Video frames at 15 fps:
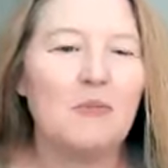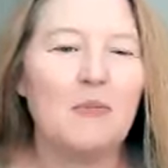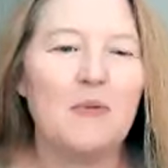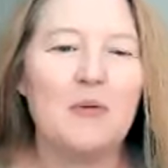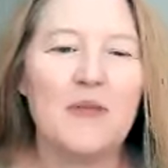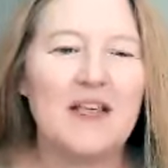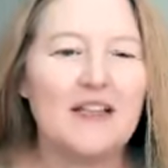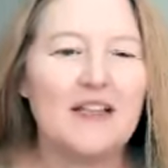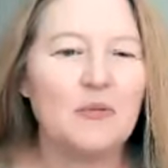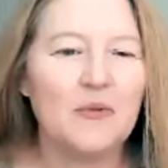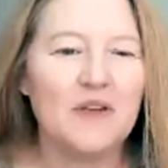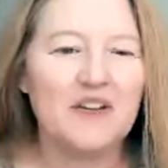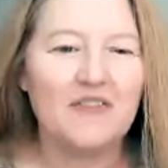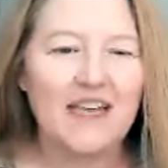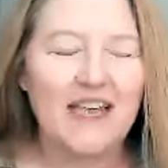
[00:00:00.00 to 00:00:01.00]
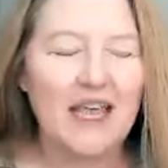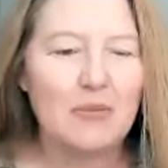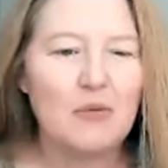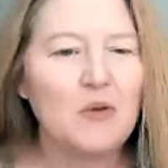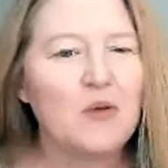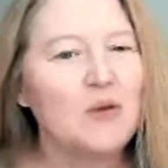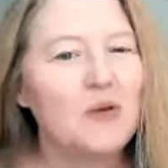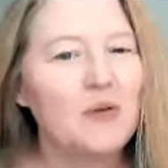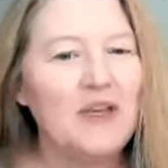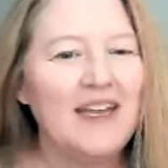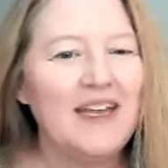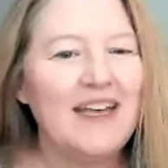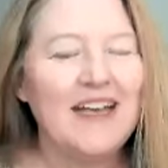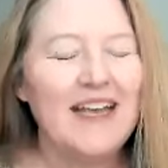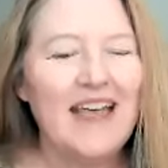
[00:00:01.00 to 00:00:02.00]
there may be a little bit of a chemical,
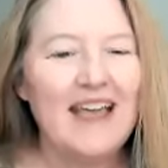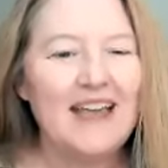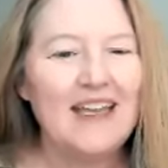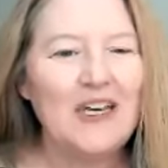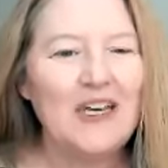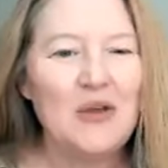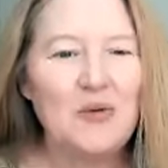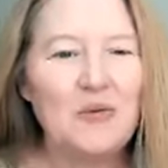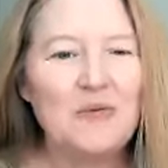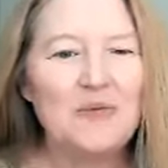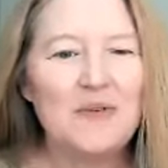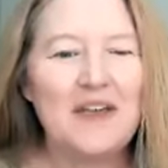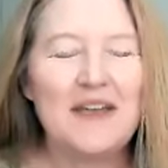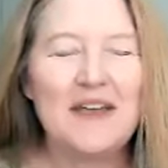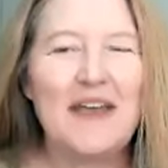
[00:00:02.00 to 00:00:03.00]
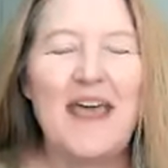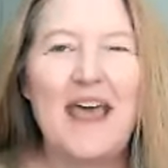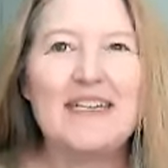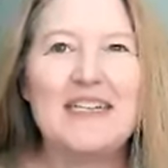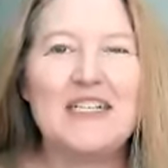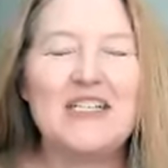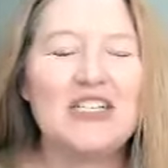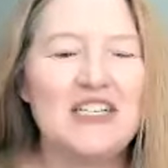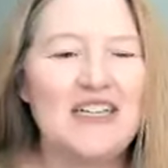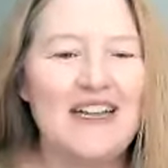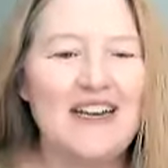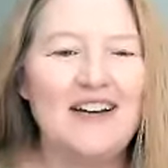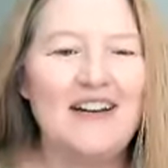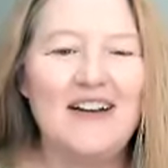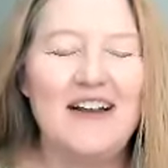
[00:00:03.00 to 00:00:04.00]
addition
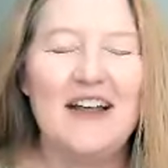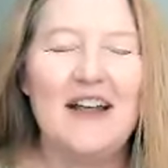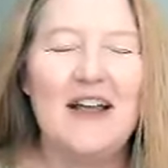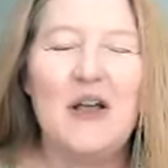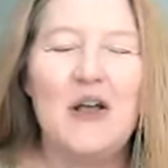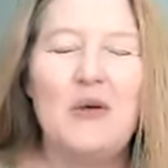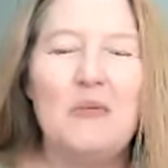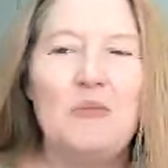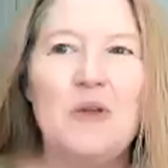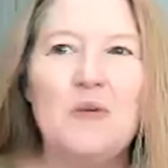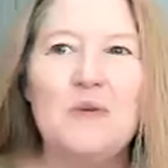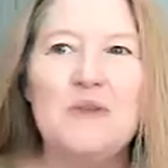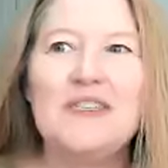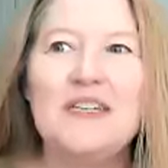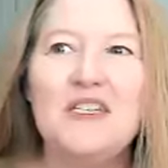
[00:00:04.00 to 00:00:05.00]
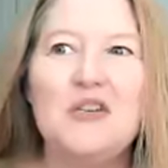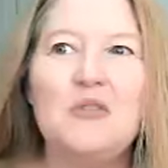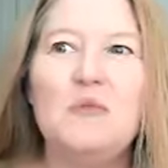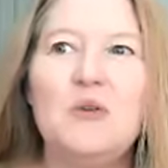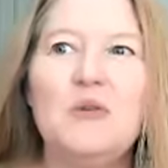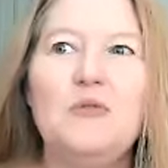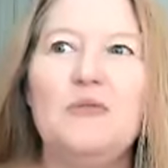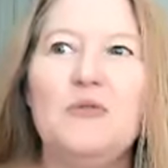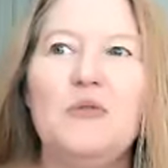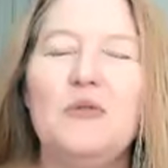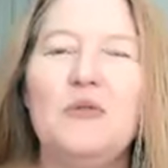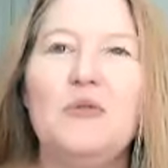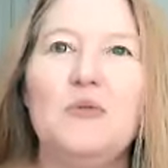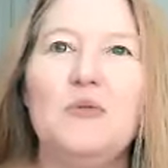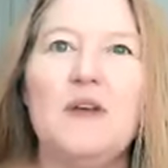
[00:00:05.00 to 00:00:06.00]
there, but it was such a
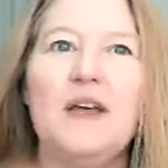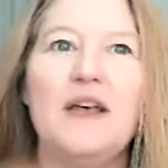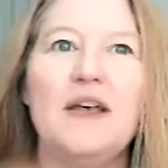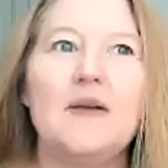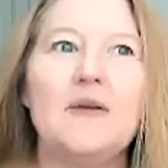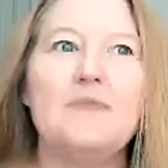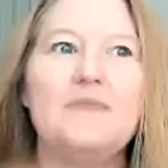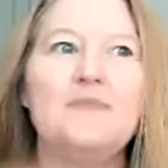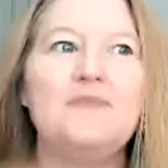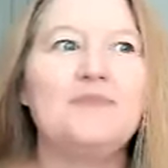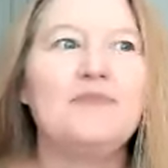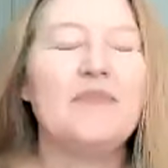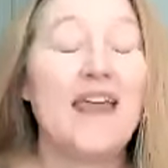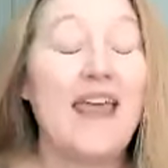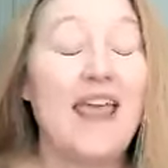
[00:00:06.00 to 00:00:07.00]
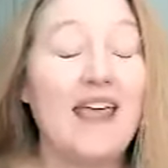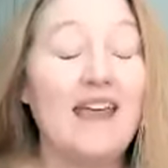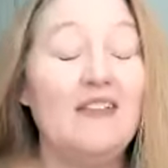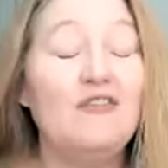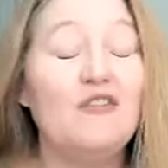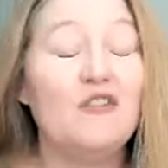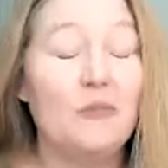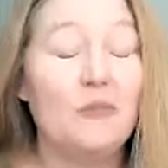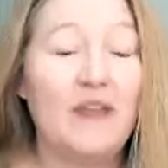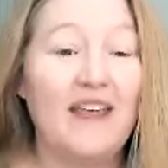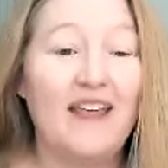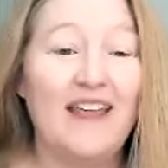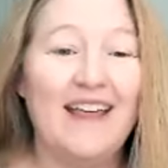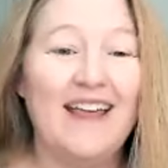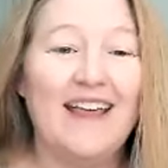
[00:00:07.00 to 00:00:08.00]
beautiful aid for
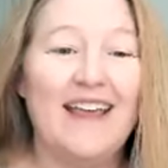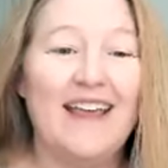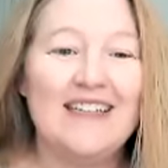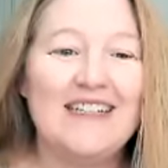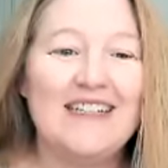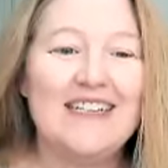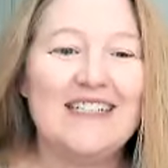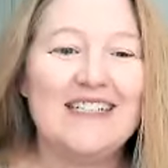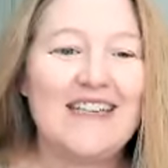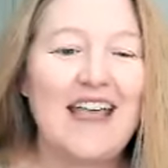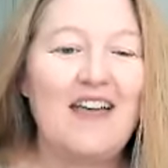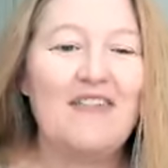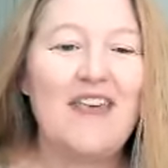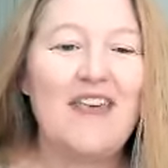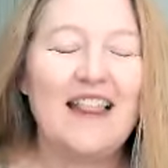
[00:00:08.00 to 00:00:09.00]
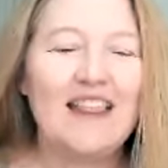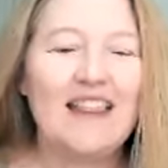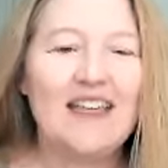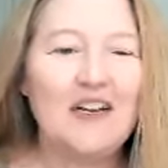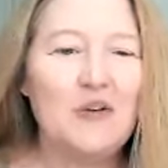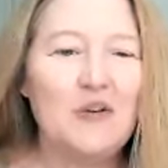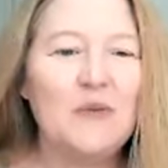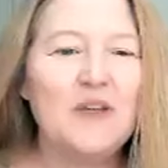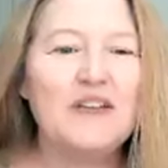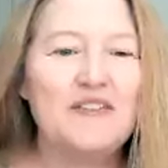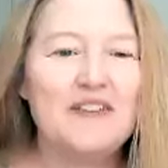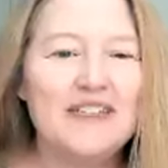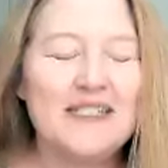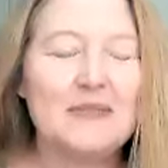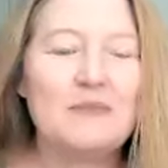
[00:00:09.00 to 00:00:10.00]
me. To just have that little bit
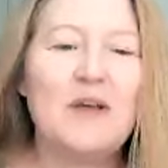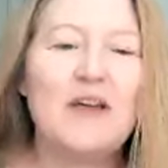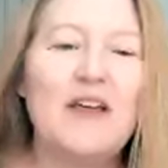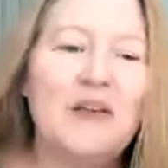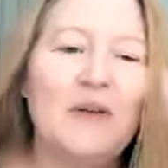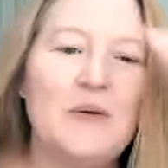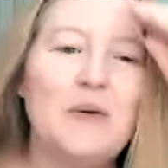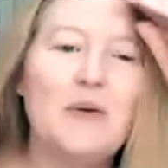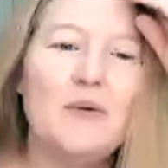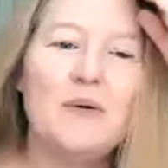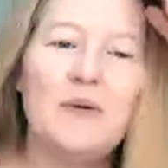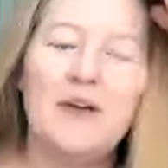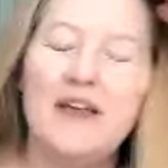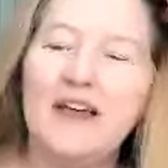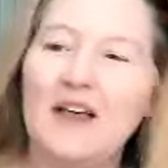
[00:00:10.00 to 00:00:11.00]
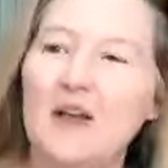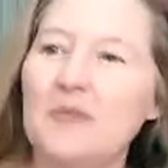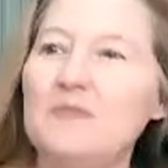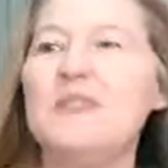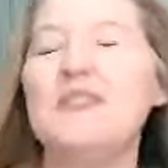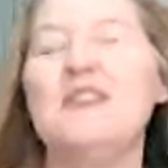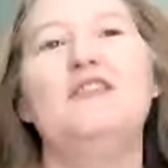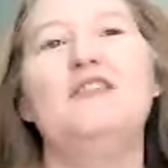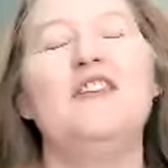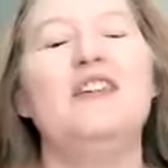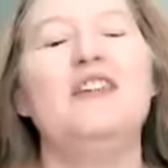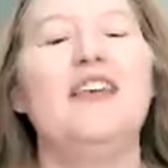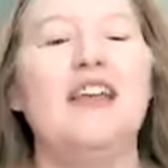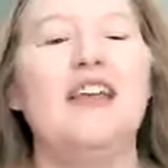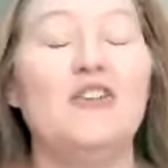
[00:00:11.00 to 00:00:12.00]
of a smile, to
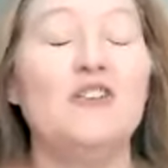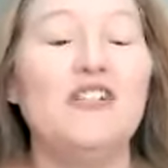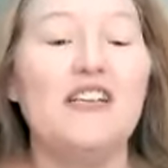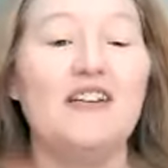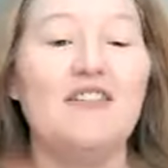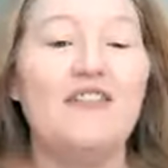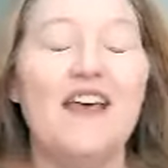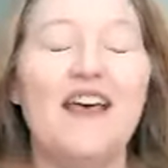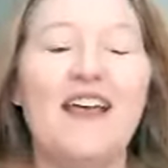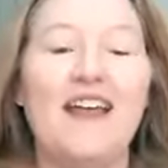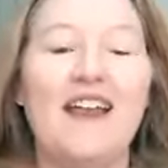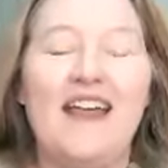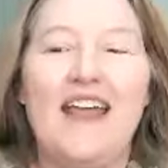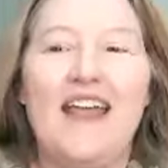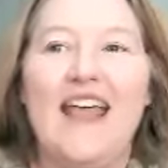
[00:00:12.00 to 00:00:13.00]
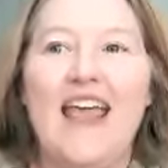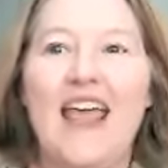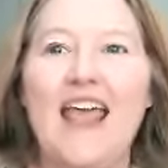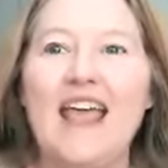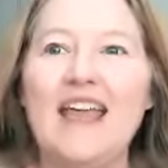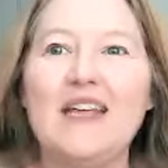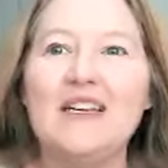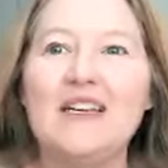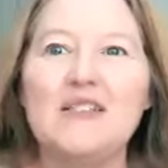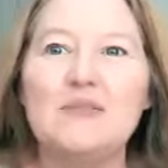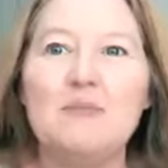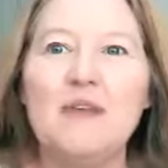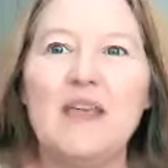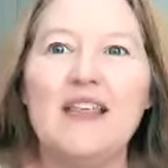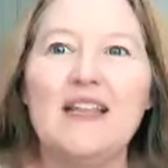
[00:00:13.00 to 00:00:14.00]
feel the energy of that. And it
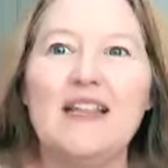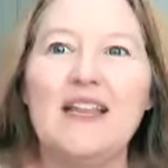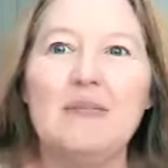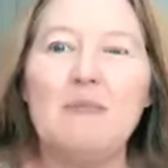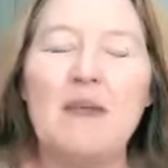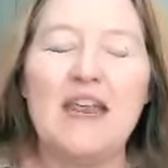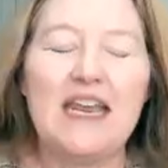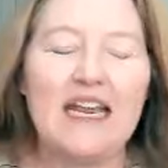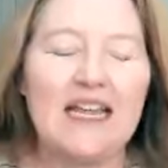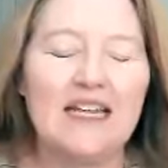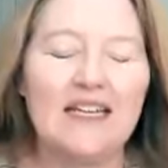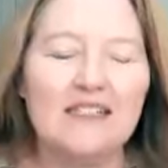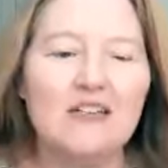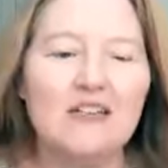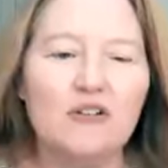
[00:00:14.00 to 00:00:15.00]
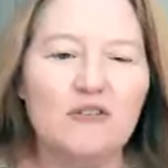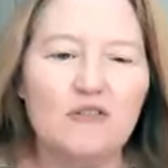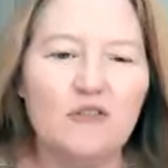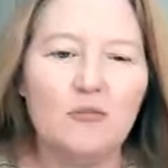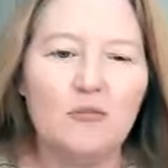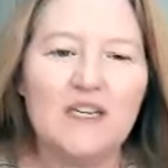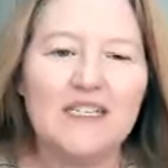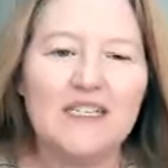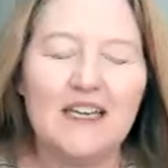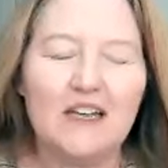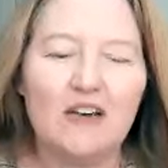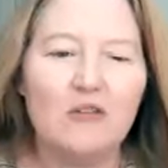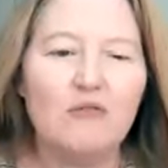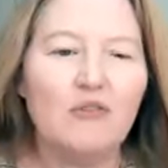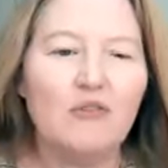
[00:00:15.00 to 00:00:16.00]
just made it easier for me to
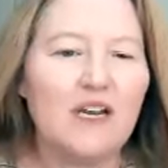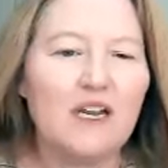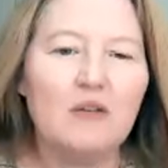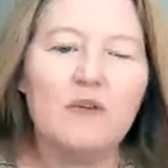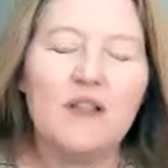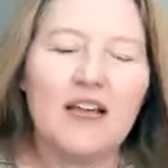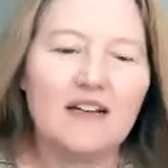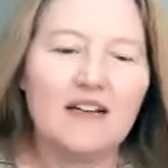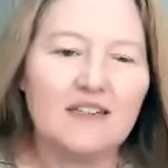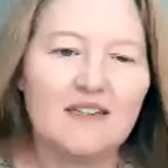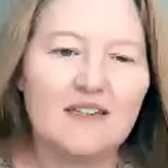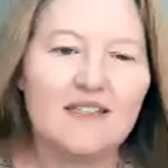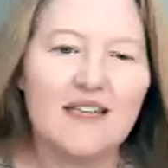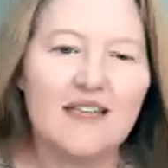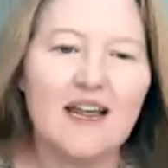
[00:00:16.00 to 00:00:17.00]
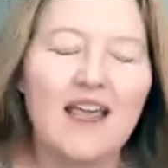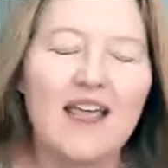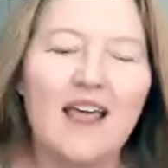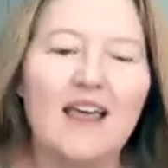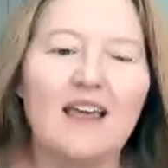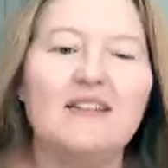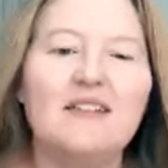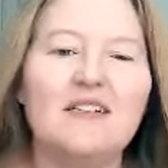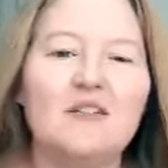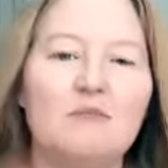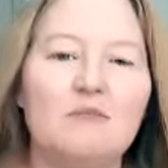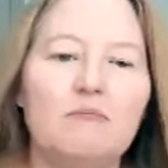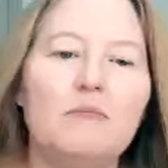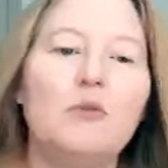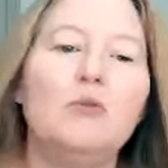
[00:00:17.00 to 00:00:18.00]
get over any reluctance that I had to
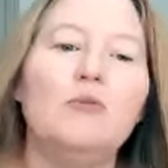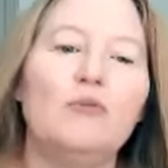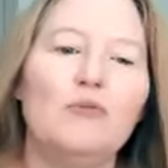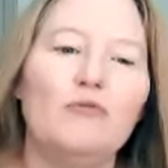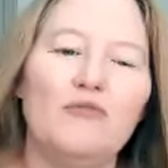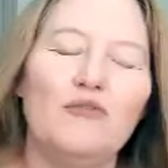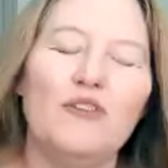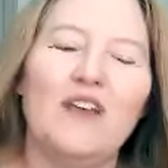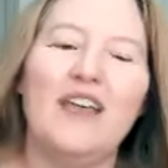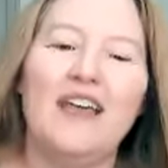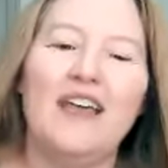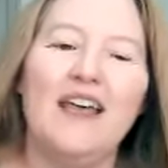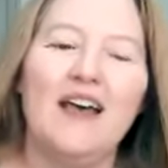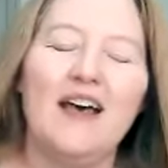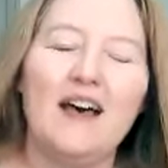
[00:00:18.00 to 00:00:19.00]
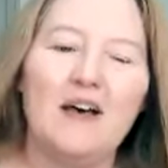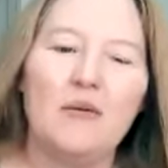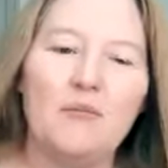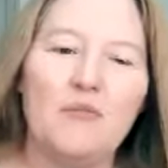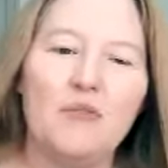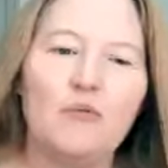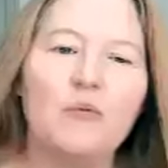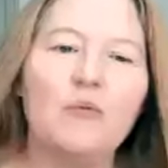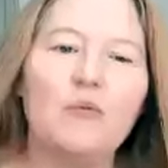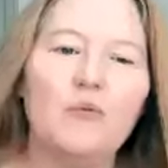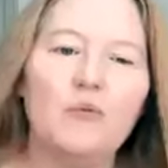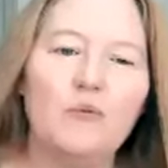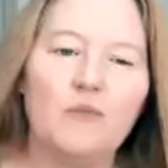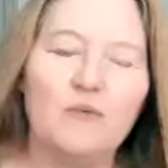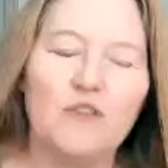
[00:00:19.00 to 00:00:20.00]
move
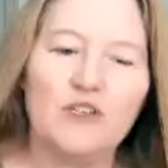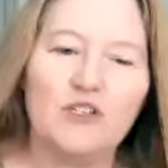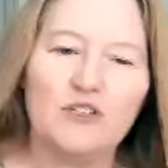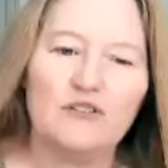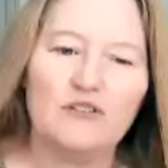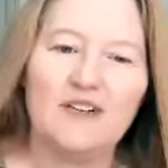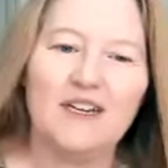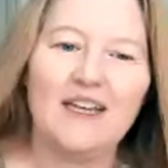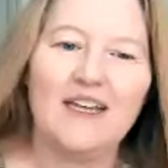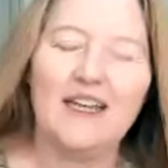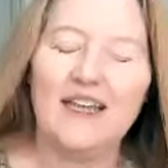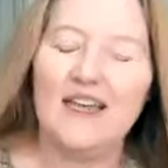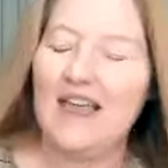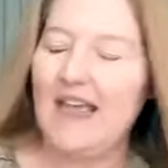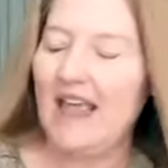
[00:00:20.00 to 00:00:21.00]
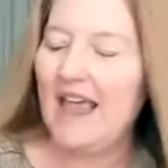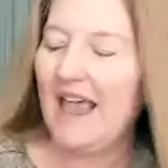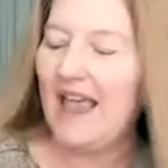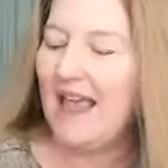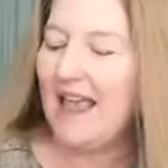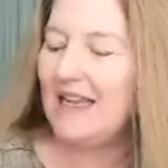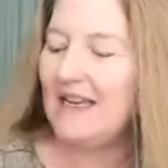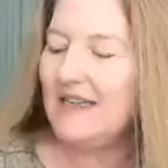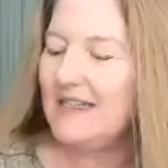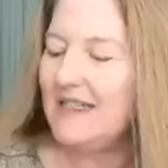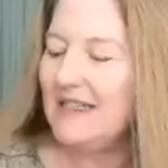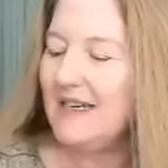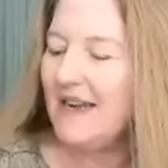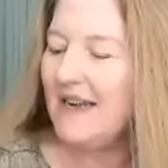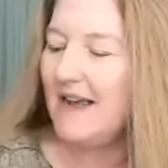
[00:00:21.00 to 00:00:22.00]
through the journey. And
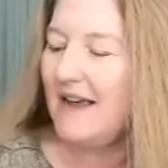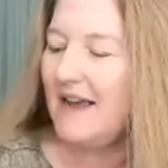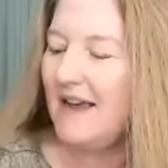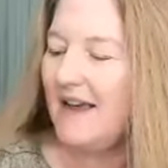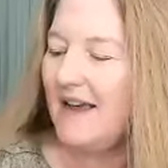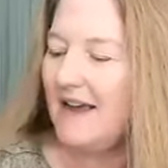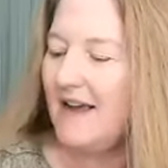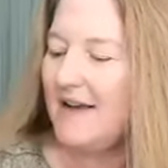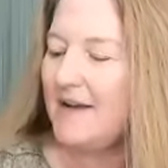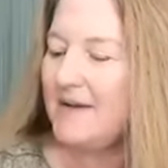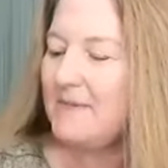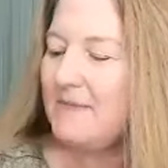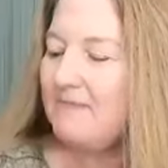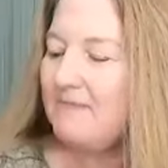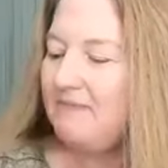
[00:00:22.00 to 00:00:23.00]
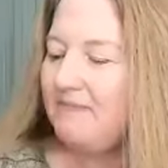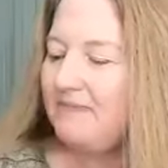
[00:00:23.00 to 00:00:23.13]
I